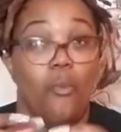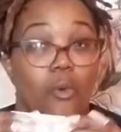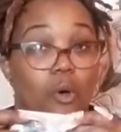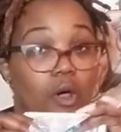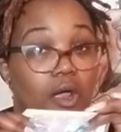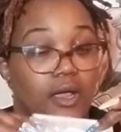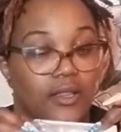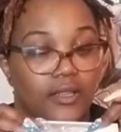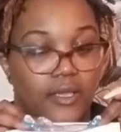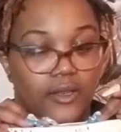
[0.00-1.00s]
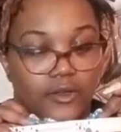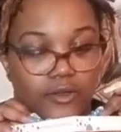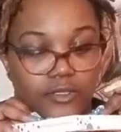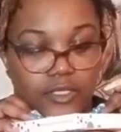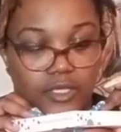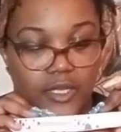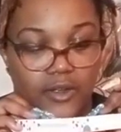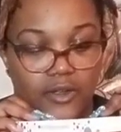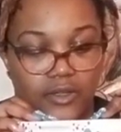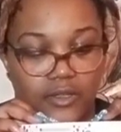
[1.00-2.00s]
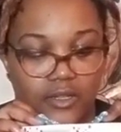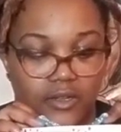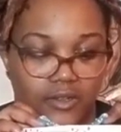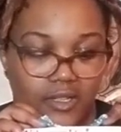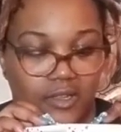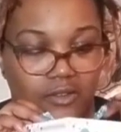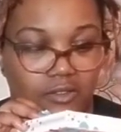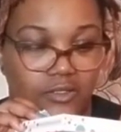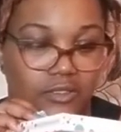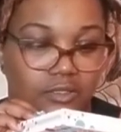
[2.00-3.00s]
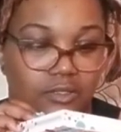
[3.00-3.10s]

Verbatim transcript: more glitters, clear, clear glitters,